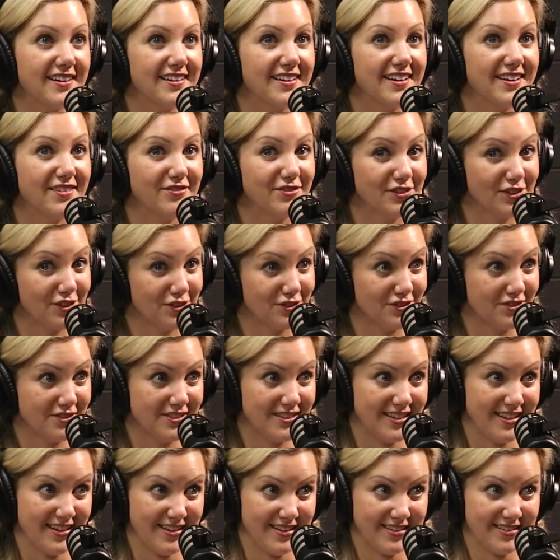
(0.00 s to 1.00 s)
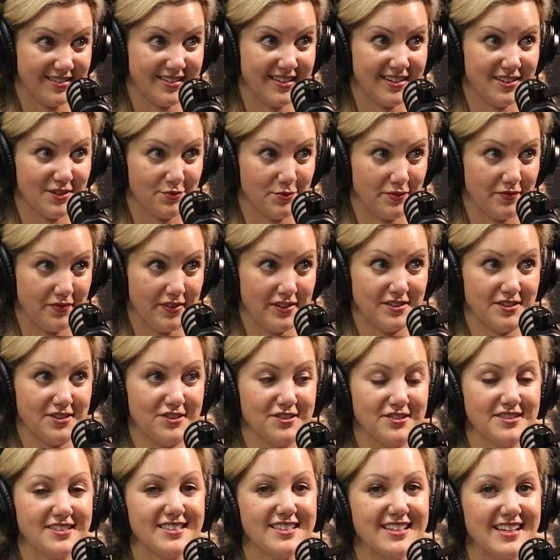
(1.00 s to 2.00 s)
have learned this as we've
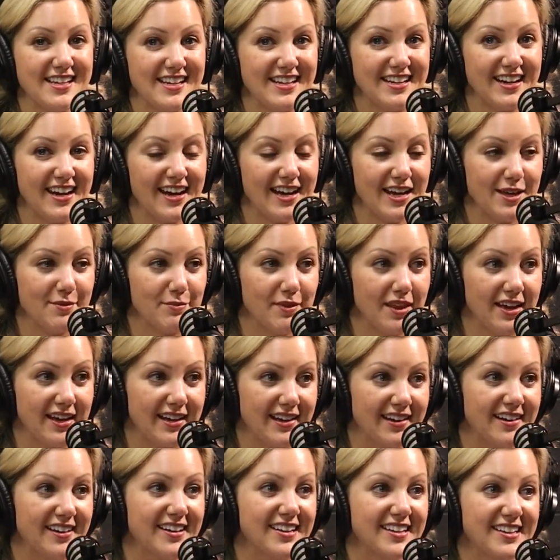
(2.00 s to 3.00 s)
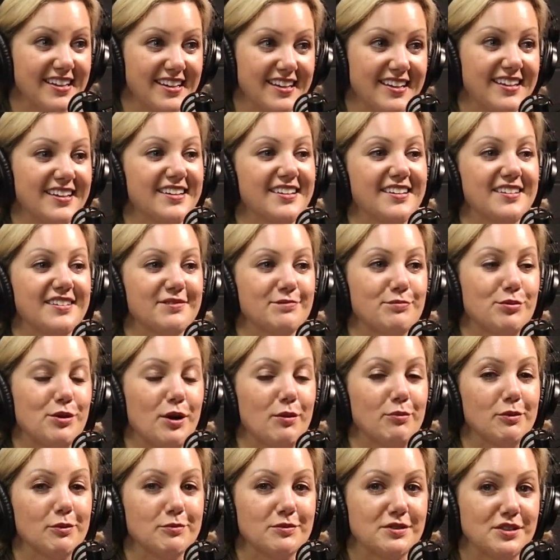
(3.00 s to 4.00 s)
entered teen. I'm like a
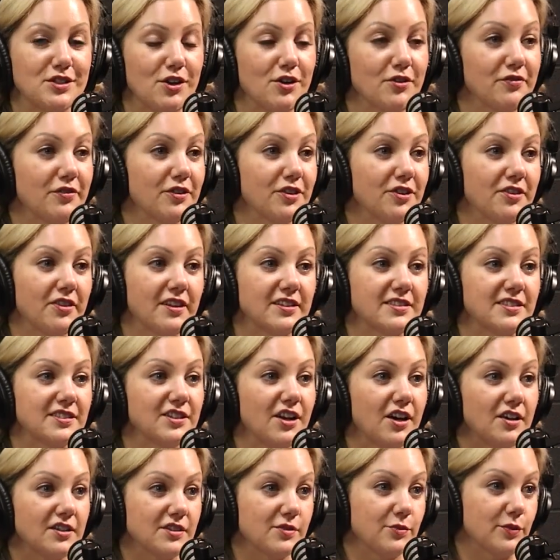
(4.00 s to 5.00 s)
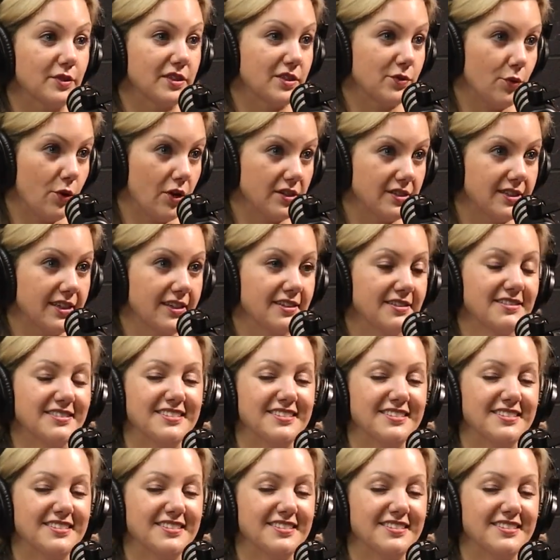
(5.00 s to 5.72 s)
problem solver. That's not what's wanted.